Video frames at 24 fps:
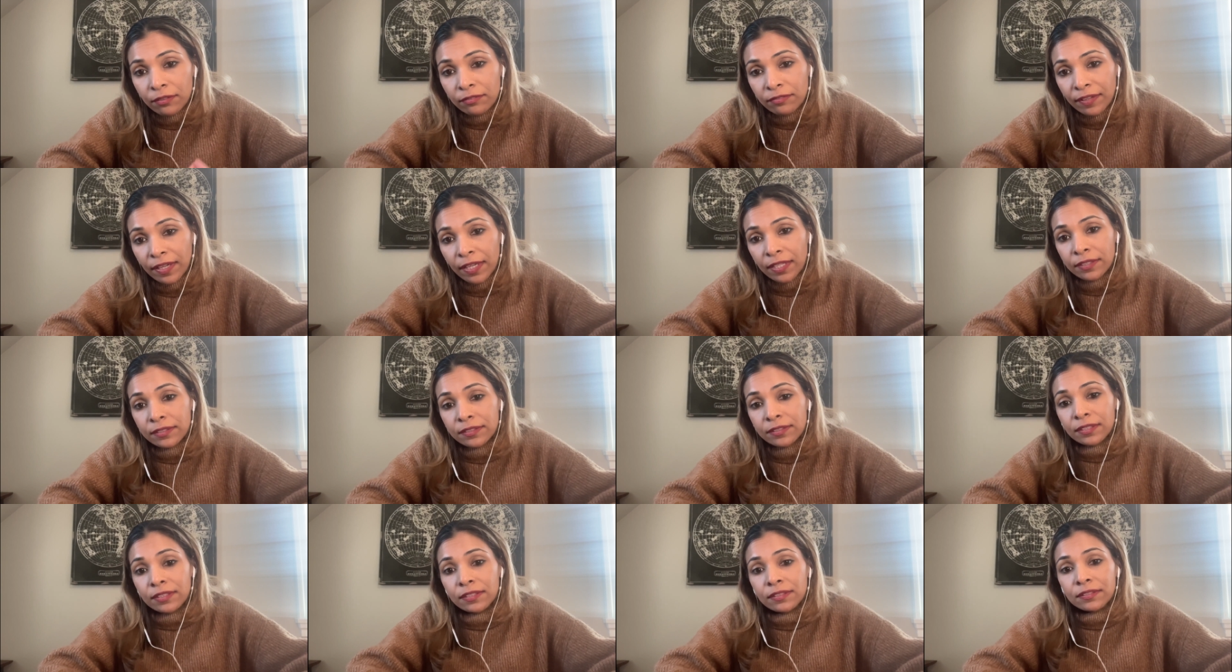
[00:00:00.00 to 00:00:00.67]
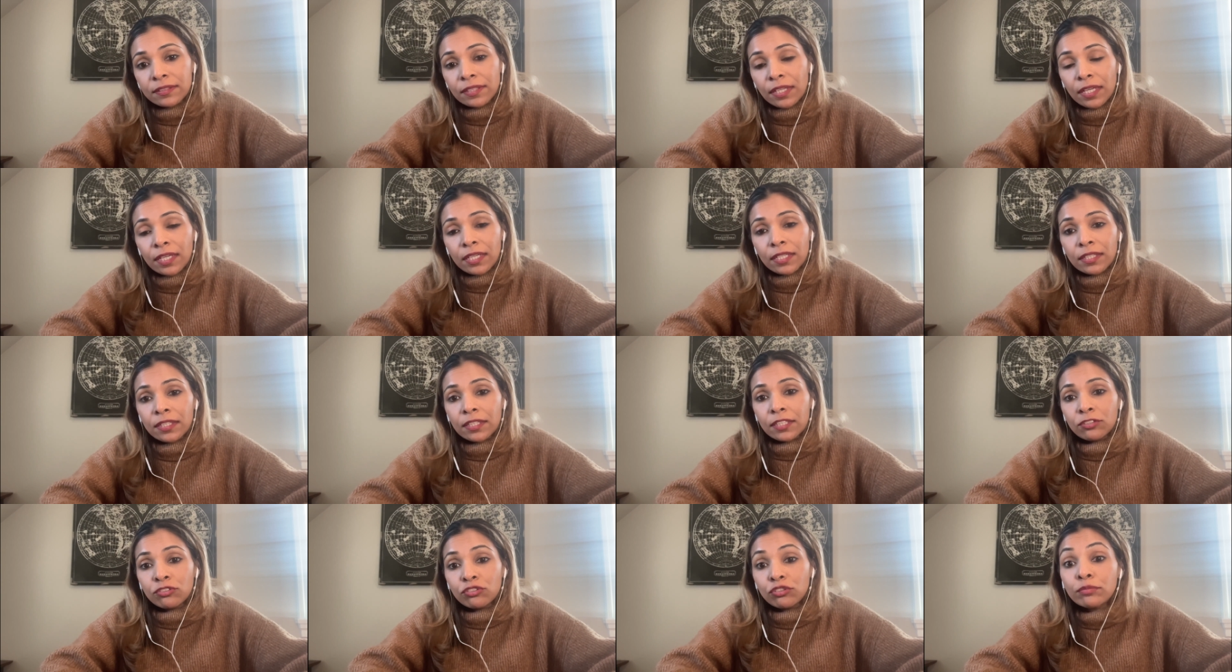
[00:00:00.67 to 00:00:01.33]
event is
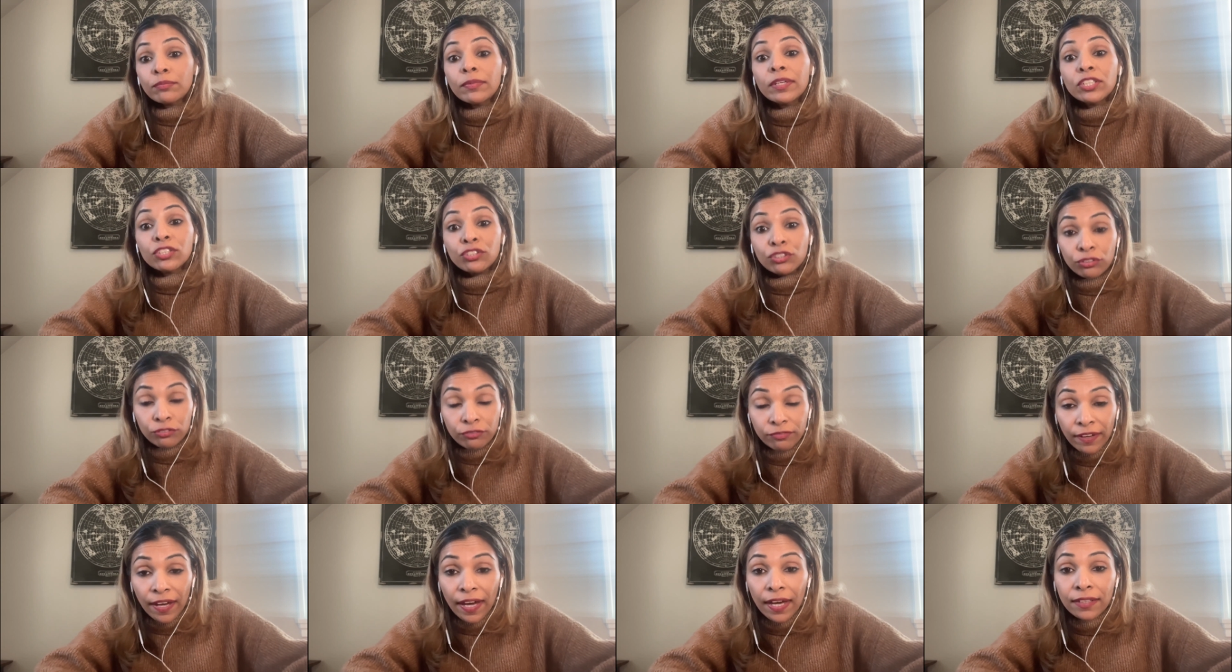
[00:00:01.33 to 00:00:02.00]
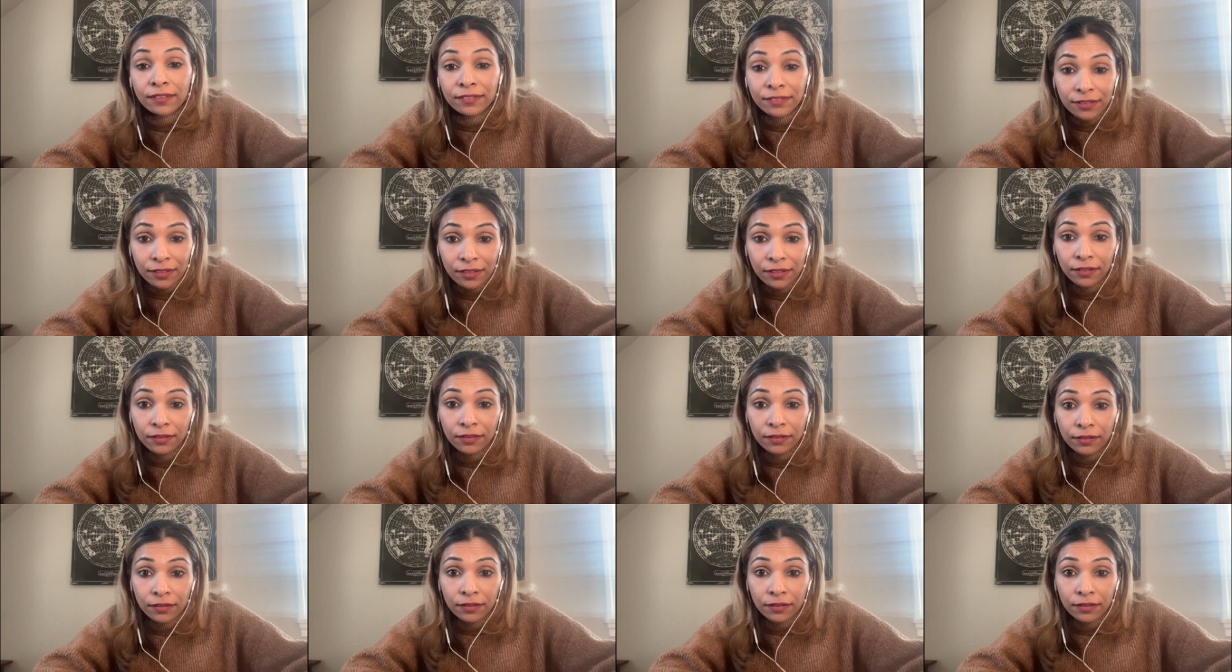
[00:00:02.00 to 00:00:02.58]
like the too much too fast.